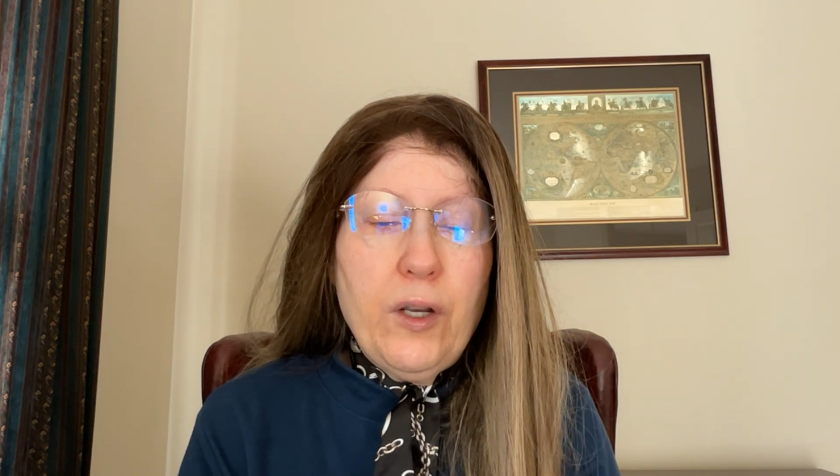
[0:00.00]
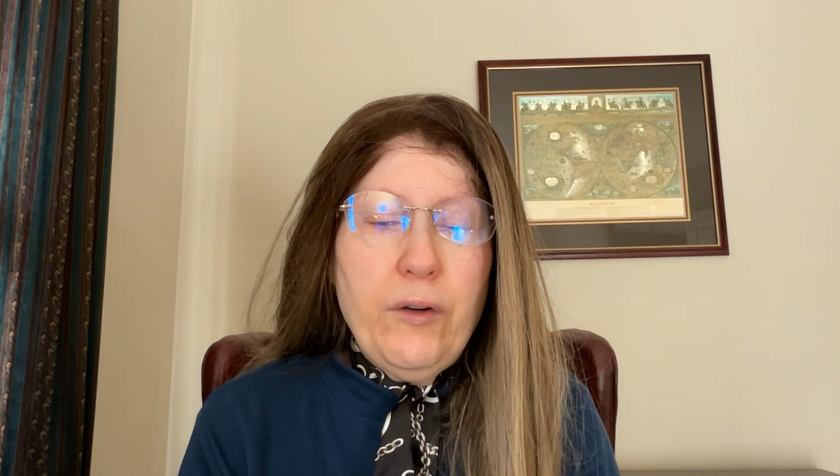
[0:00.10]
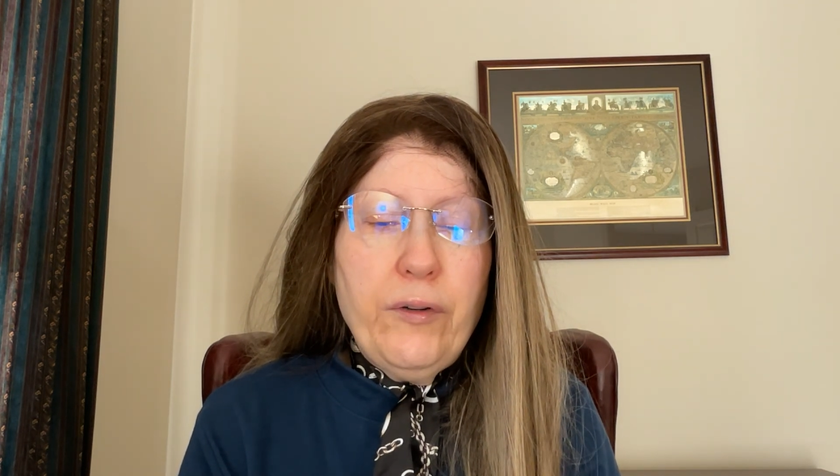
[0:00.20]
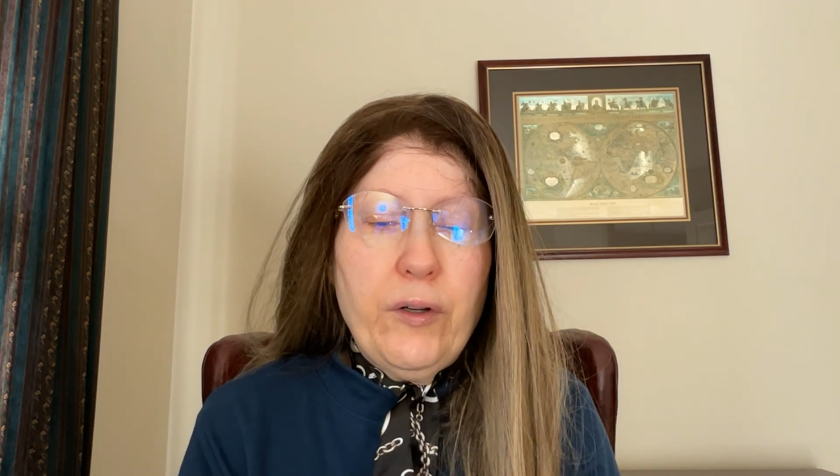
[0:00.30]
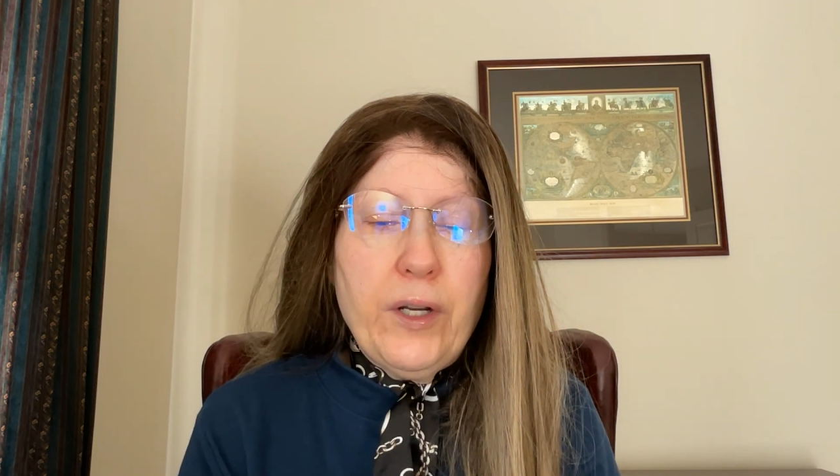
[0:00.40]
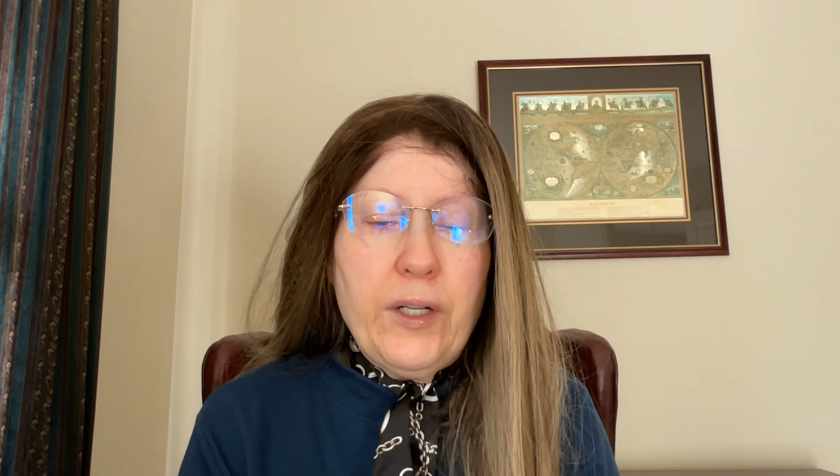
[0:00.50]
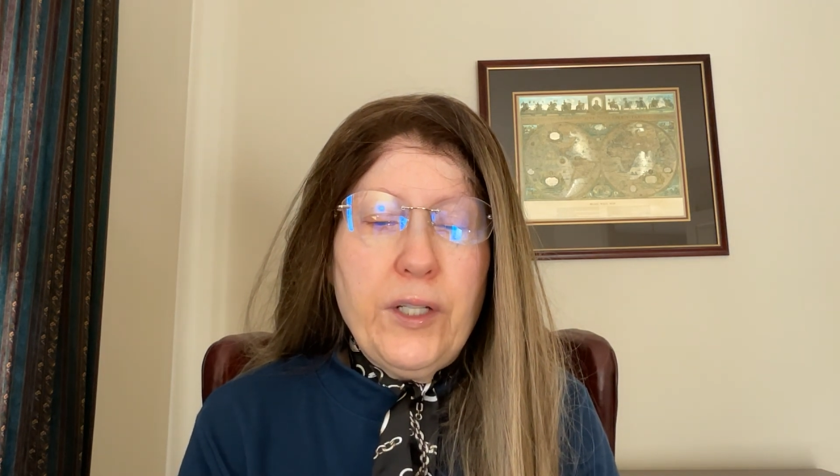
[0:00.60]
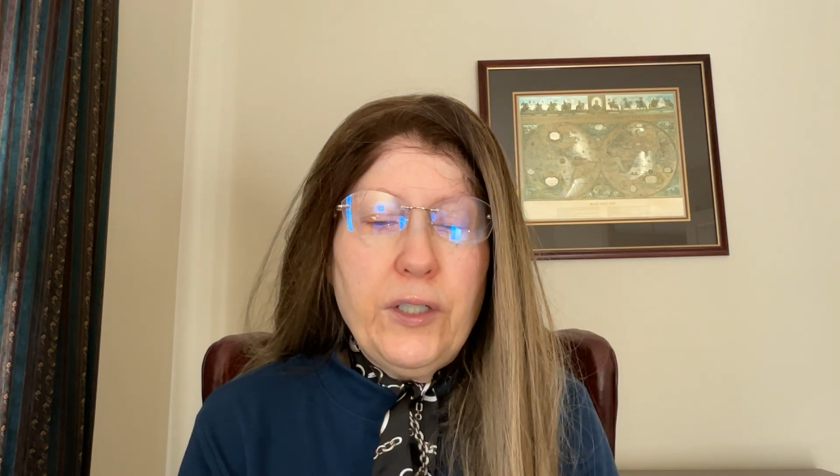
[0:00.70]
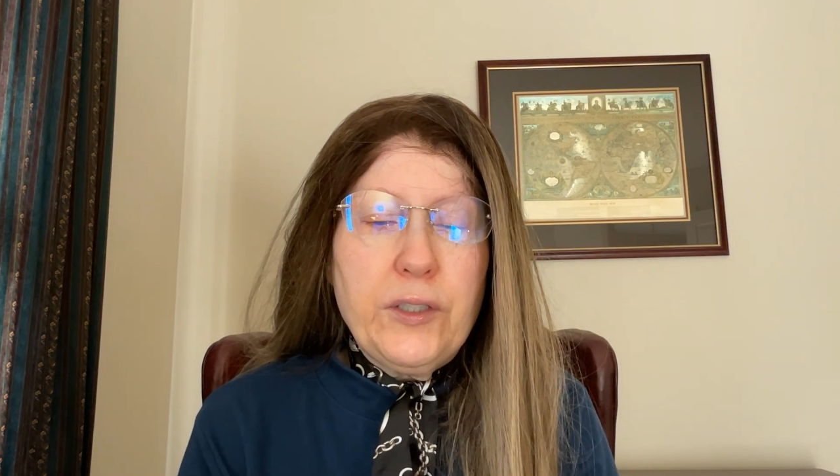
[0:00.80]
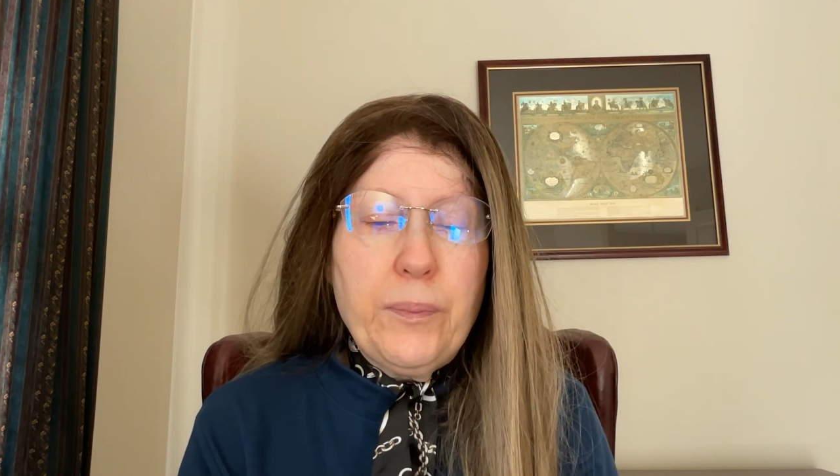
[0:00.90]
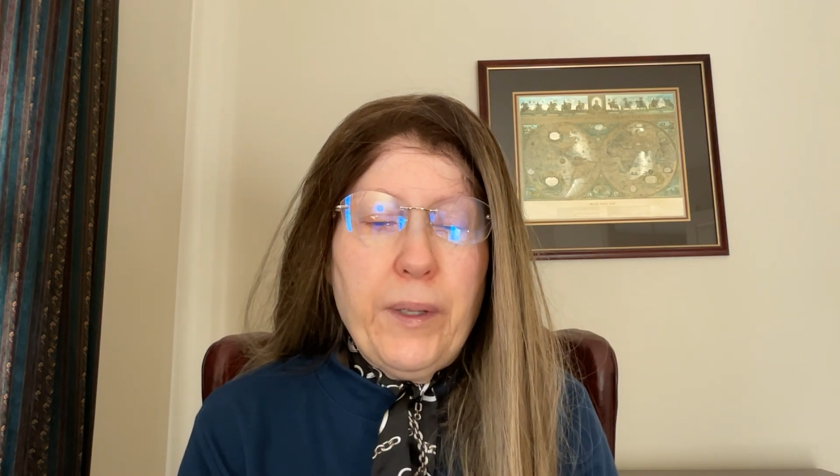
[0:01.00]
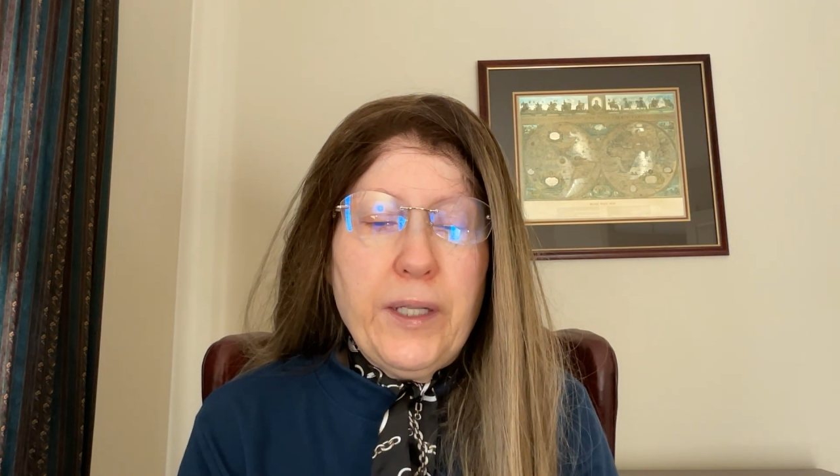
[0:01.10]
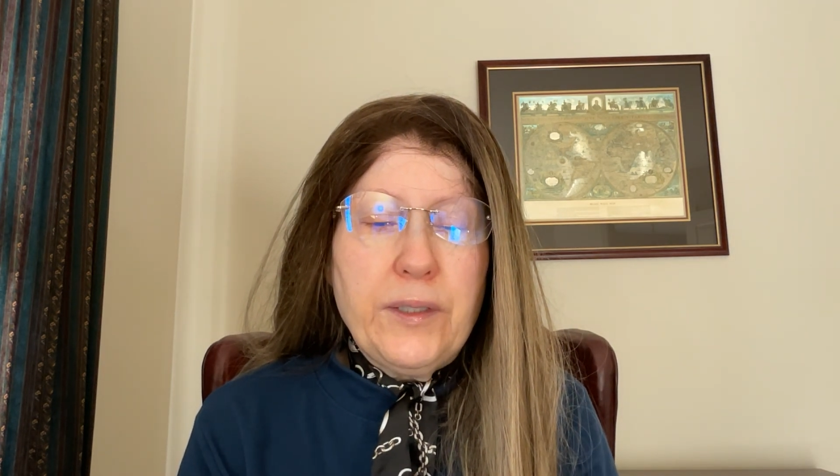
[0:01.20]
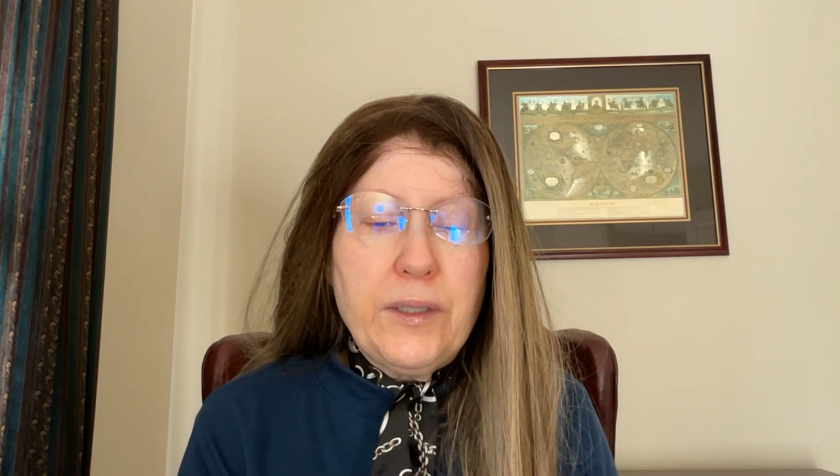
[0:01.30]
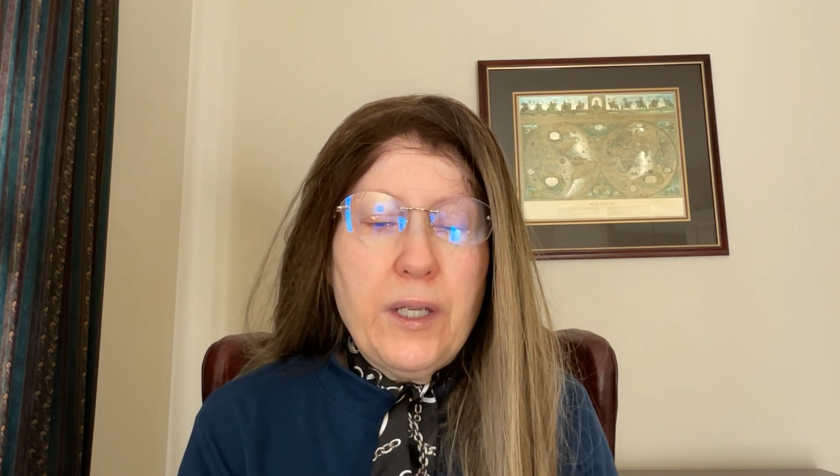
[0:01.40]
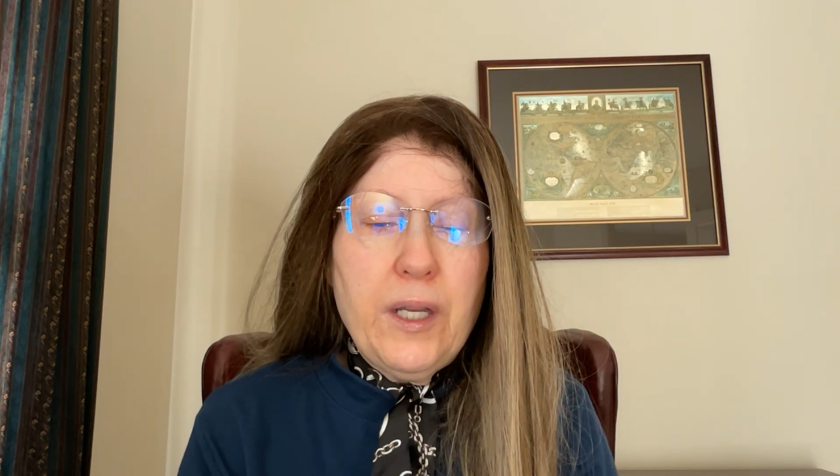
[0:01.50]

overcrowding your space.